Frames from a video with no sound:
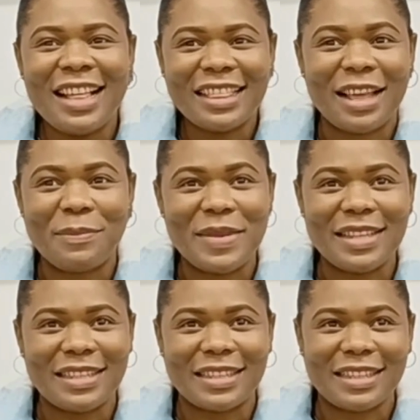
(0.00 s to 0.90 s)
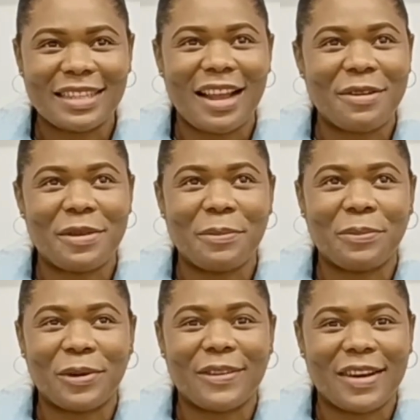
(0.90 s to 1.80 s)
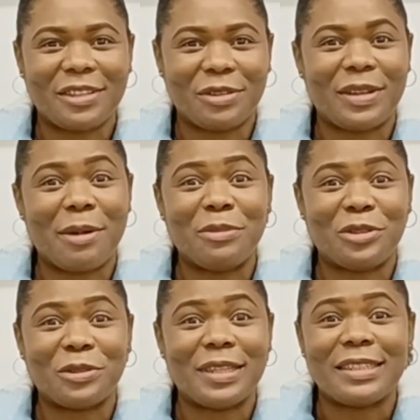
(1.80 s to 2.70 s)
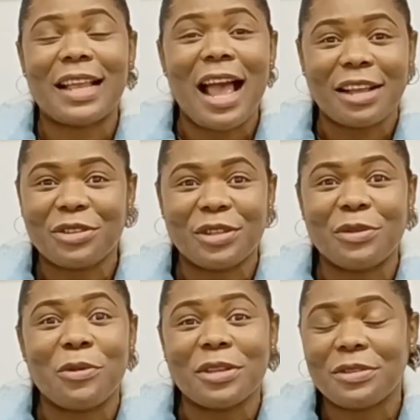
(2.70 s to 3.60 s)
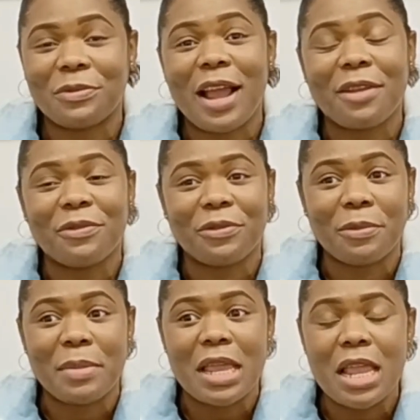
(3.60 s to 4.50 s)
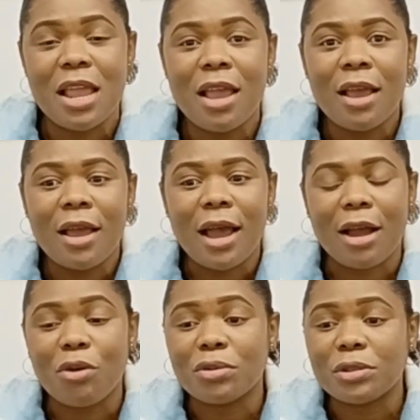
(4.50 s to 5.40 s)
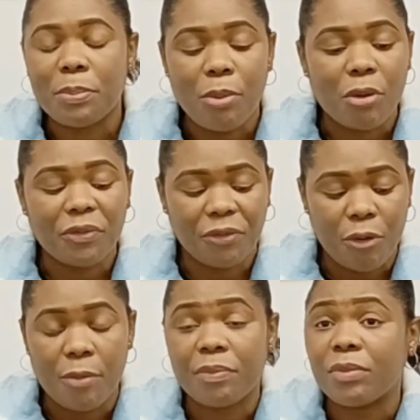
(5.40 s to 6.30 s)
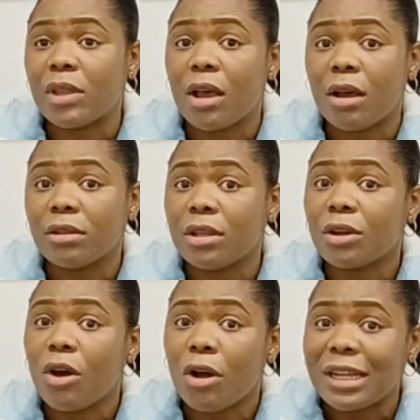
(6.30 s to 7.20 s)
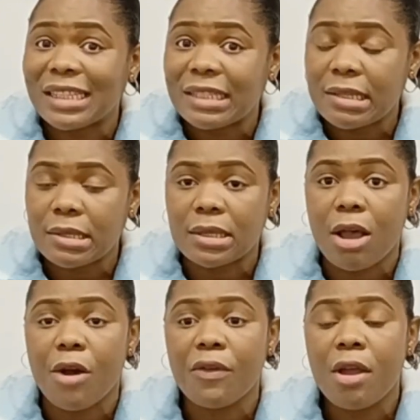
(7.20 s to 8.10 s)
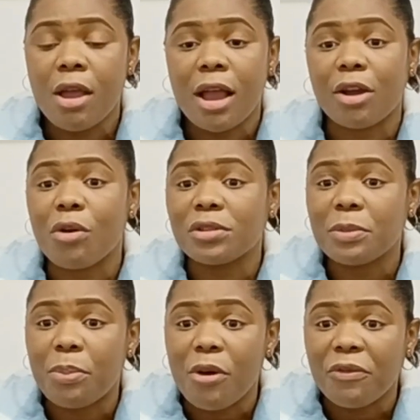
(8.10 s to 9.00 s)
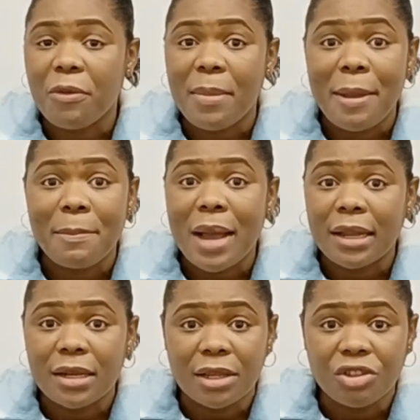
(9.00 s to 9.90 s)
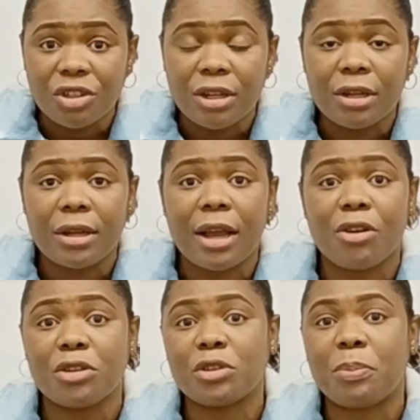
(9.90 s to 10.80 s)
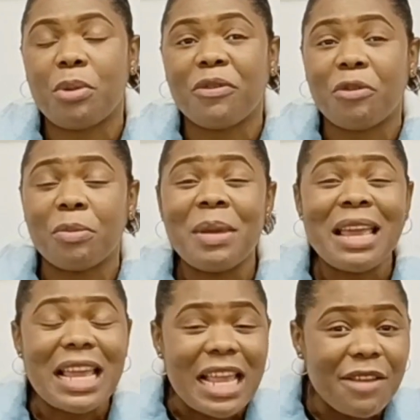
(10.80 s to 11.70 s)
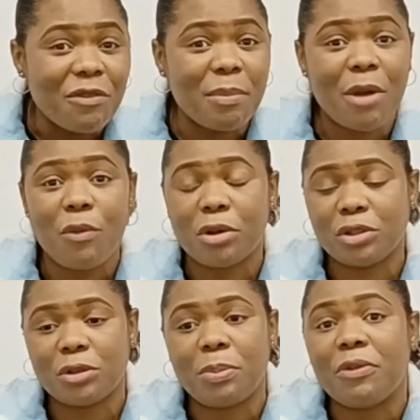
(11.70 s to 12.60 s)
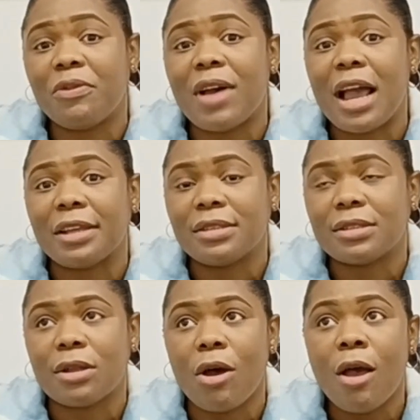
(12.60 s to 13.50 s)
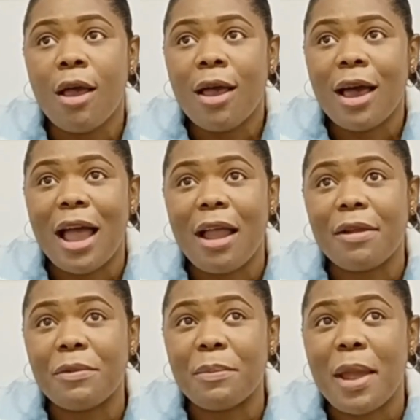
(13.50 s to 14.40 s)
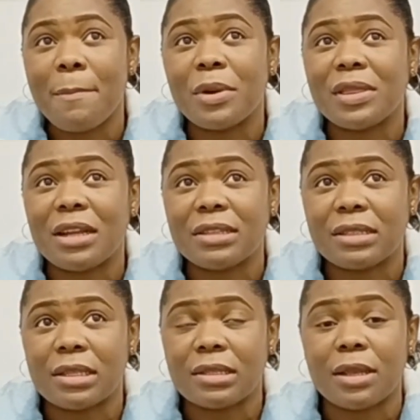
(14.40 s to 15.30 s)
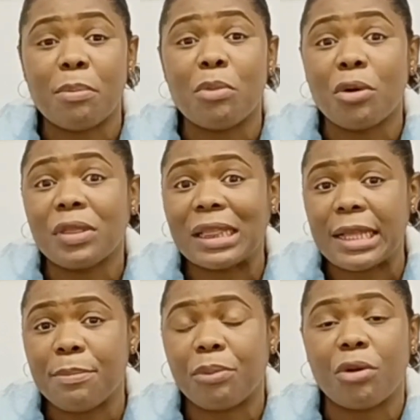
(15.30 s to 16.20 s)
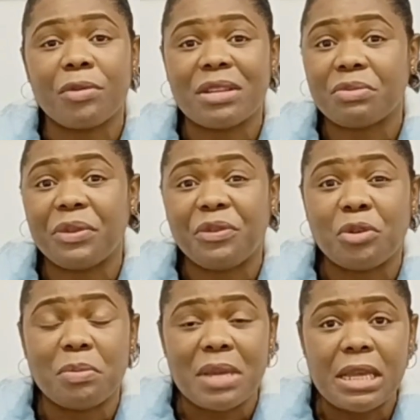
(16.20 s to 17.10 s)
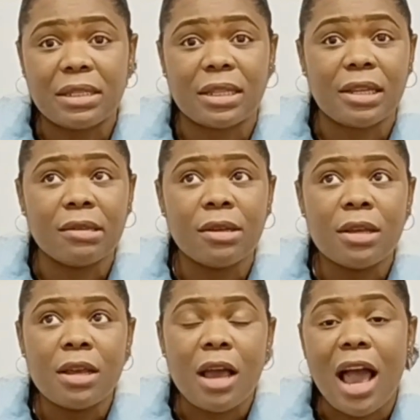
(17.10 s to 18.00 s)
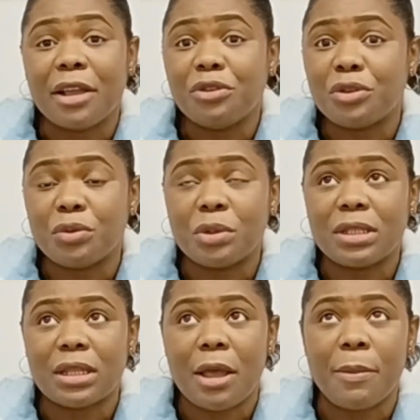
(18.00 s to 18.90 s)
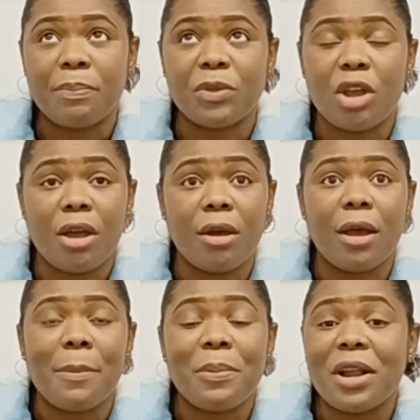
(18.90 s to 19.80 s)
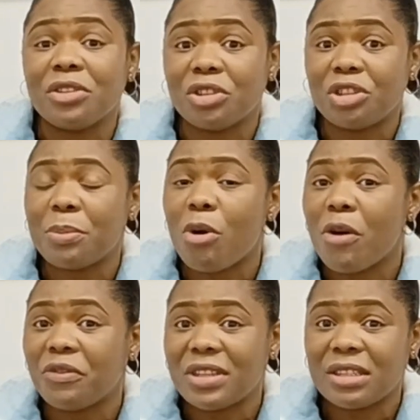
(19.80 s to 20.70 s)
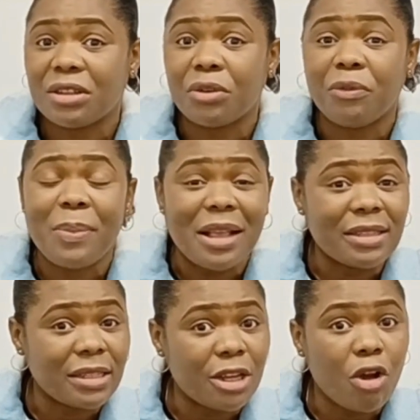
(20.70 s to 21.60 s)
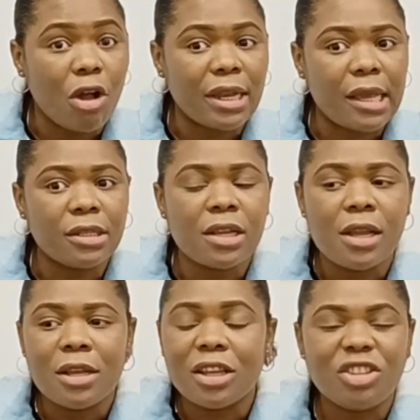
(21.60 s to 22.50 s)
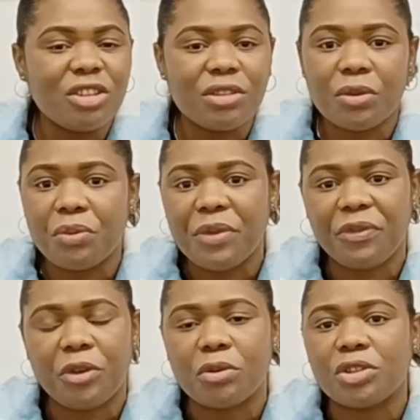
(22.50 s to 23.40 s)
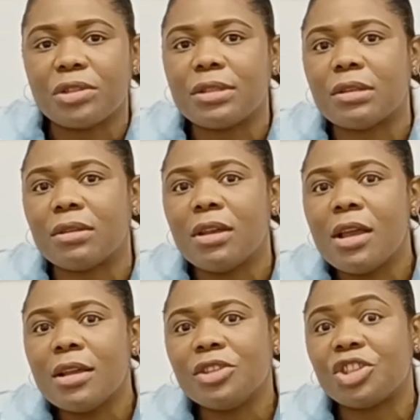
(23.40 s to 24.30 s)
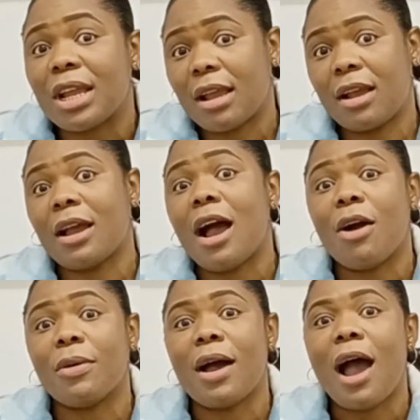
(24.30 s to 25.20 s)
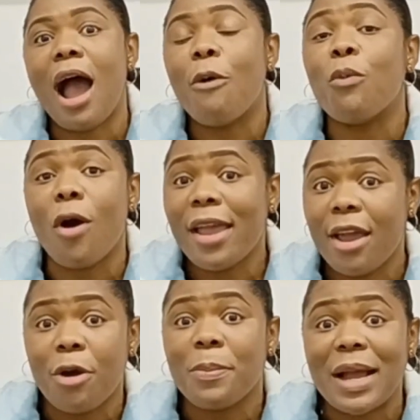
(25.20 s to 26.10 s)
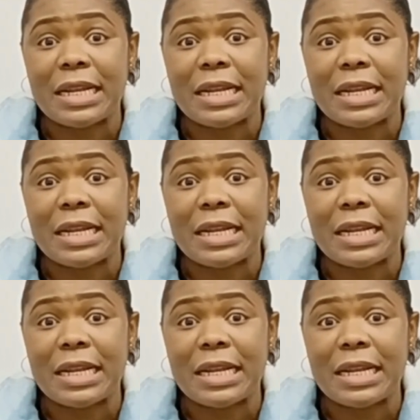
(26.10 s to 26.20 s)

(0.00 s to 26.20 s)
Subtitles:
That means this career progression that I'm doing is actually what's right for me. I got support from the college itself. I got support from my manager. I got support from even my ward supervisor. I remember there's this monthly progress review meeting I do with the apprenticeship officer of Barnsley College. It's just a review just to check out what help I